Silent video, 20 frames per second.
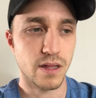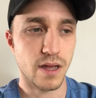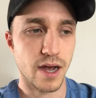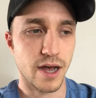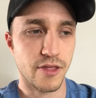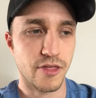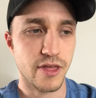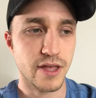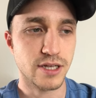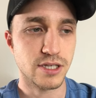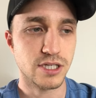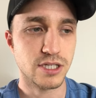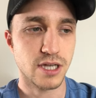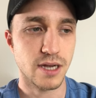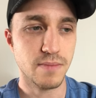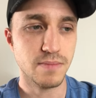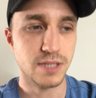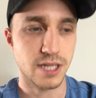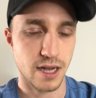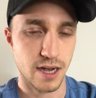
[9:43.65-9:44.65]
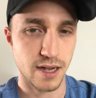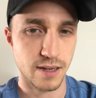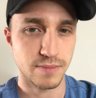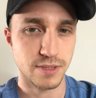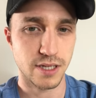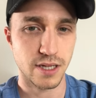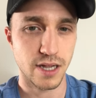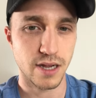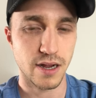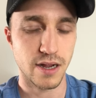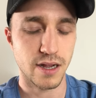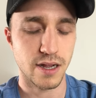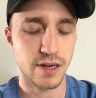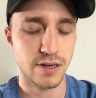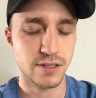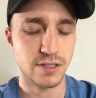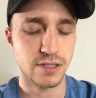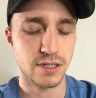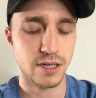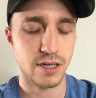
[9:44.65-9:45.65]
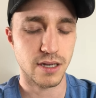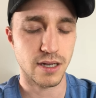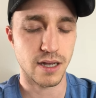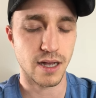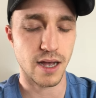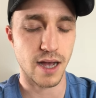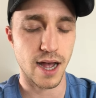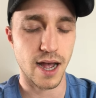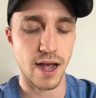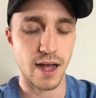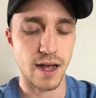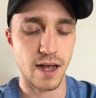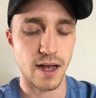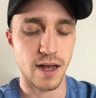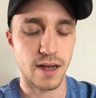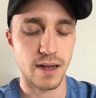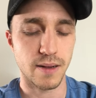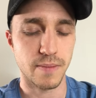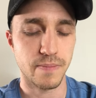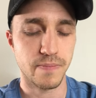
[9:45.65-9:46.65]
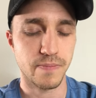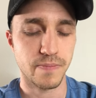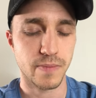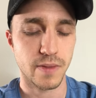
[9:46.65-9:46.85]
I think sometimes here, here's the uh, um,